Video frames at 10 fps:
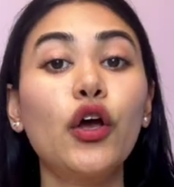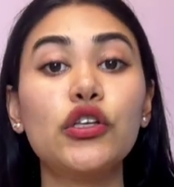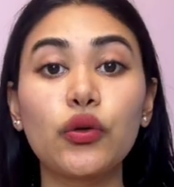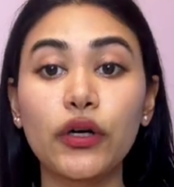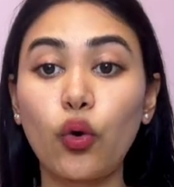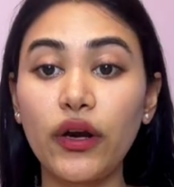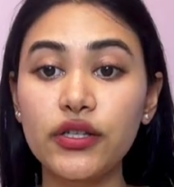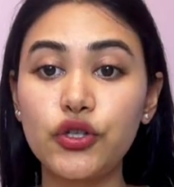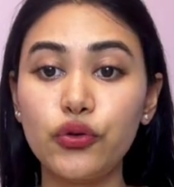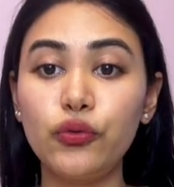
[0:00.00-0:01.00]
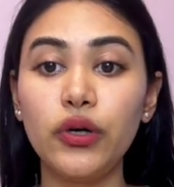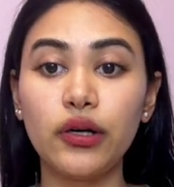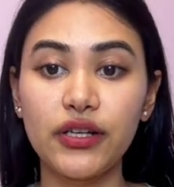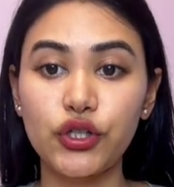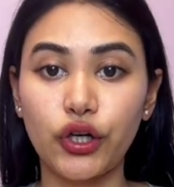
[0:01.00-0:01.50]
So we're going to
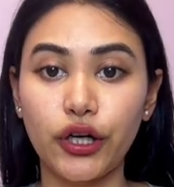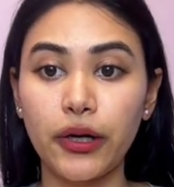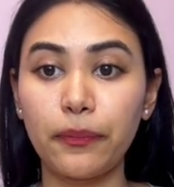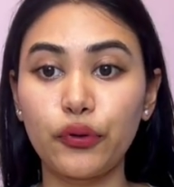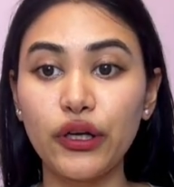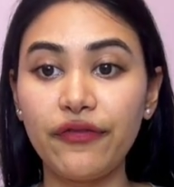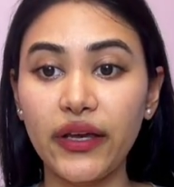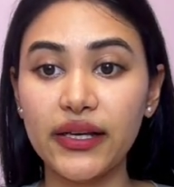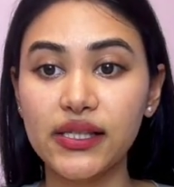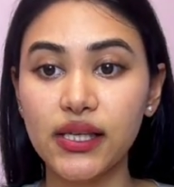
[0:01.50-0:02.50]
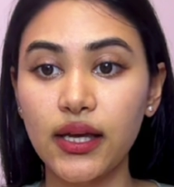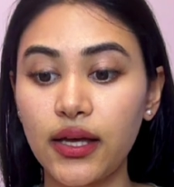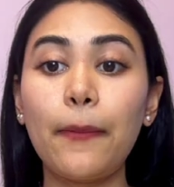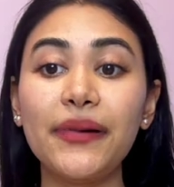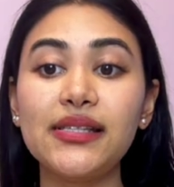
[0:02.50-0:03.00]
return prefix
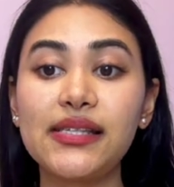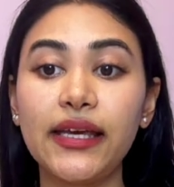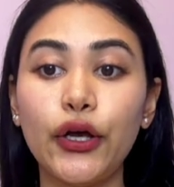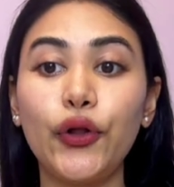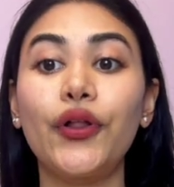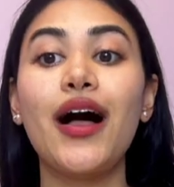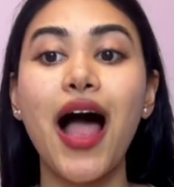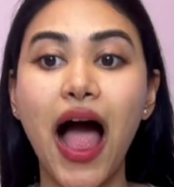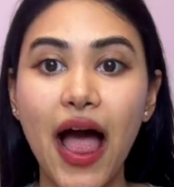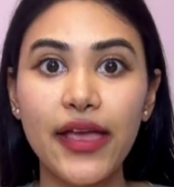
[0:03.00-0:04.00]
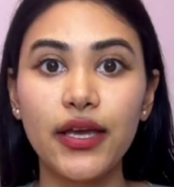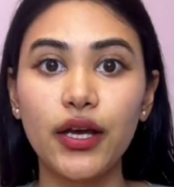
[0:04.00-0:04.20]
up until I.